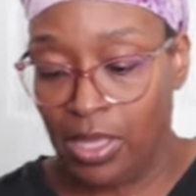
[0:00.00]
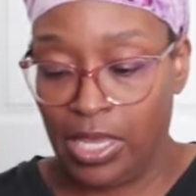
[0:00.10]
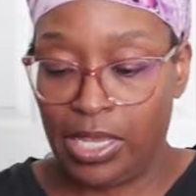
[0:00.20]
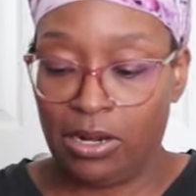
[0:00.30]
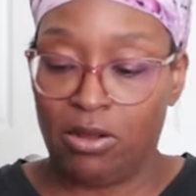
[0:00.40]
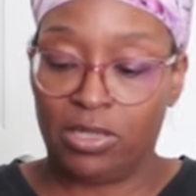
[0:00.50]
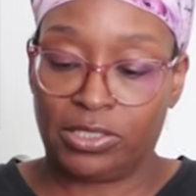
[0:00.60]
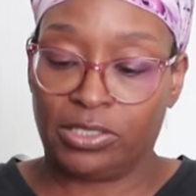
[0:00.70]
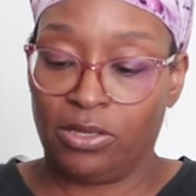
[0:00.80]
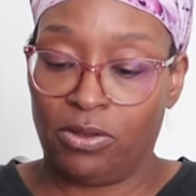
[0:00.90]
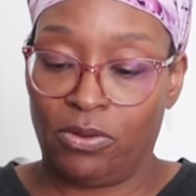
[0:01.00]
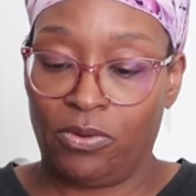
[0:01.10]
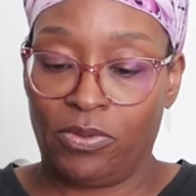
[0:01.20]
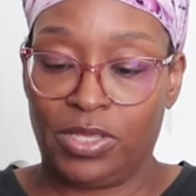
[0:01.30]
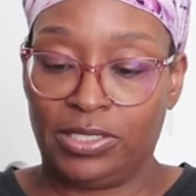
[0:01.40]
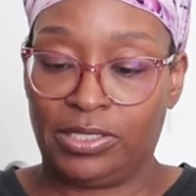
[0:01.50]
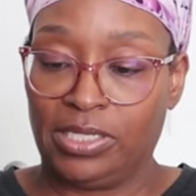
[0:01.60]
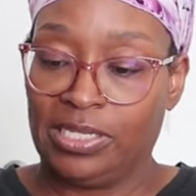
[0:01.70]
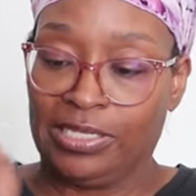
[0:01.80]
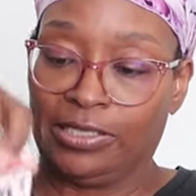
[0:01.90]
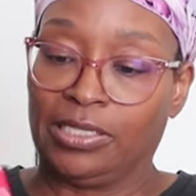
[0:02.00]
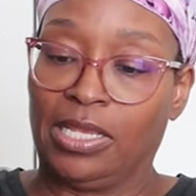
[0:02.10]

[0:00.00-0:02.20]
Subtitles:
And also this is